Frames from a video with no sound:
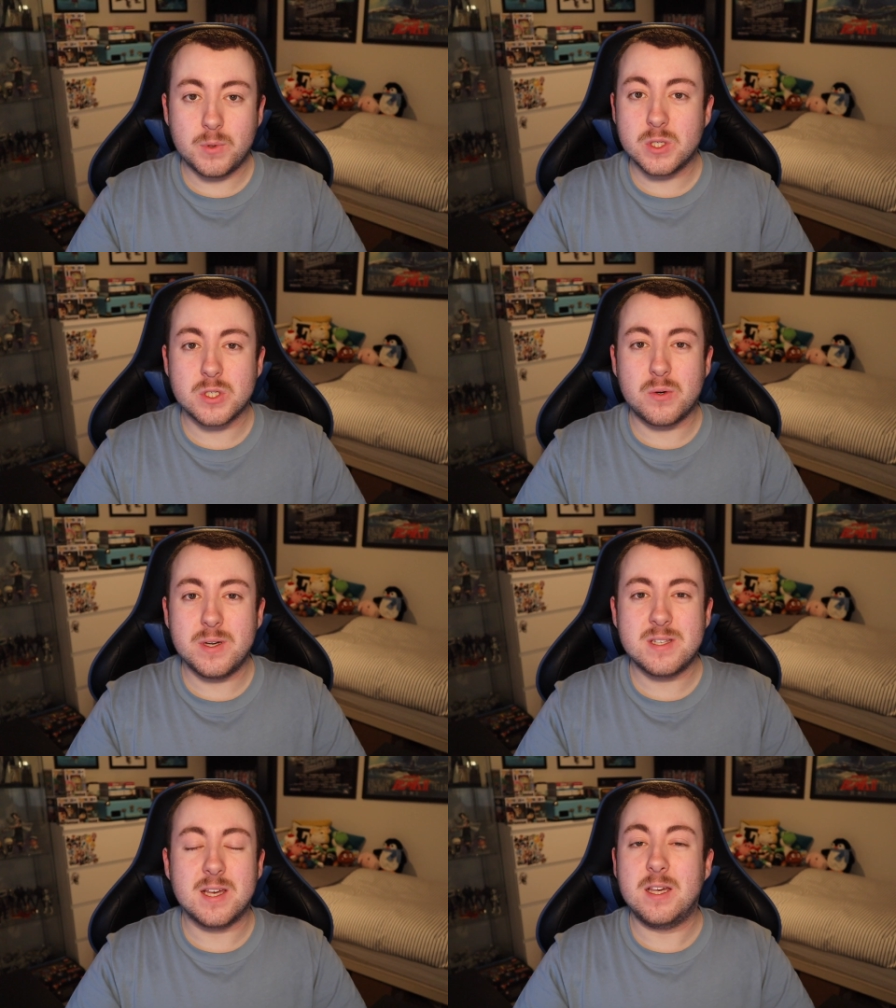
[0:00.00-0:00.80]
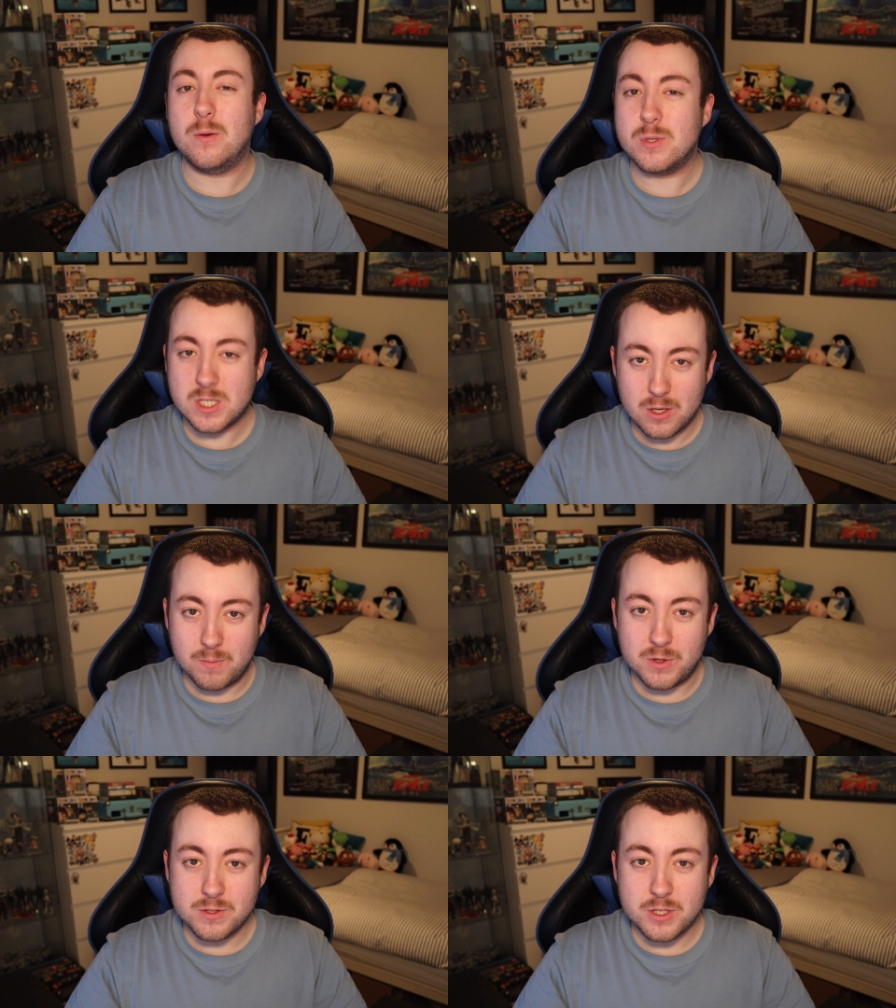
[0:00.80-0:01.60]
But as always, thank you so
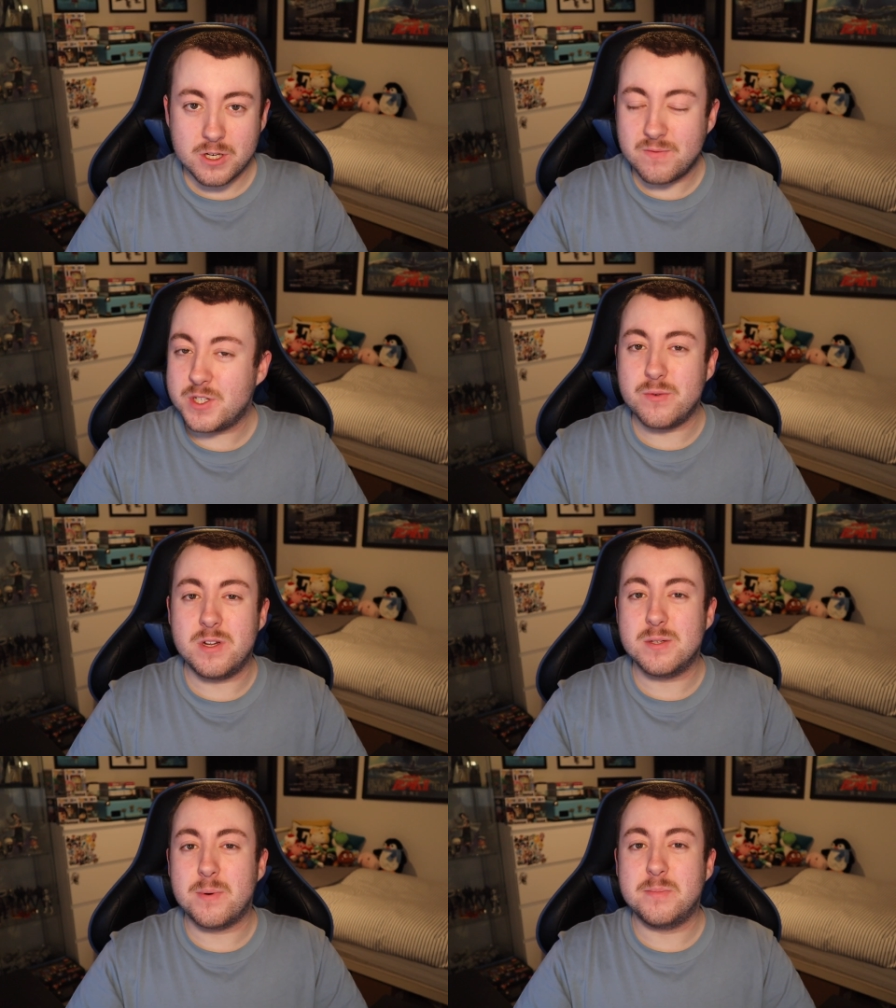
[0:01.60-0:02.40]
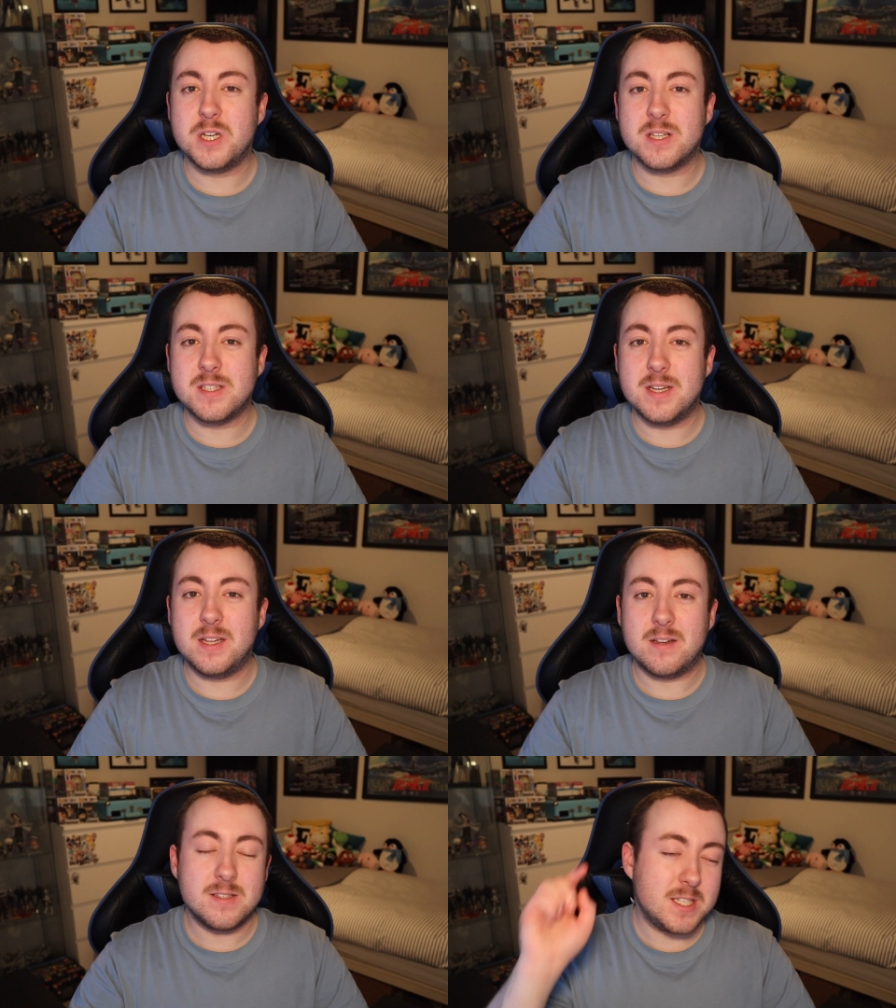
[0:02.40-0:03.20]
much for tuning into Webchat
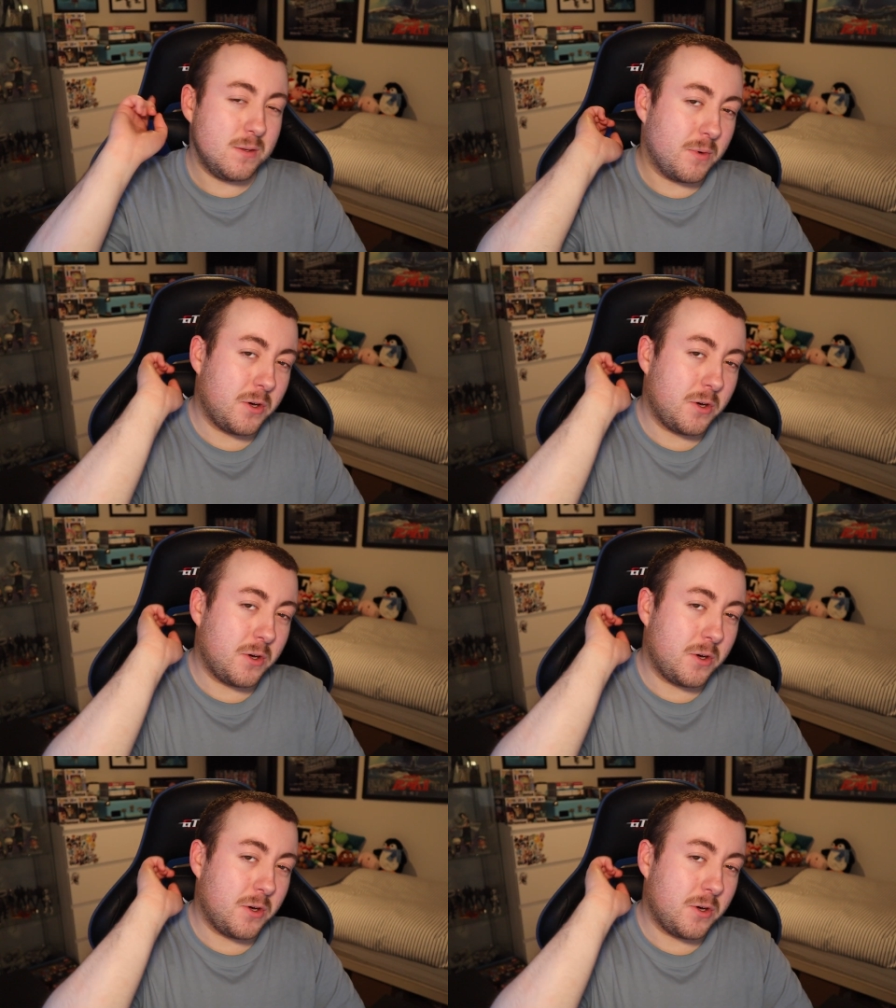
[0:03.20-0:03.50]
today, and I'll see you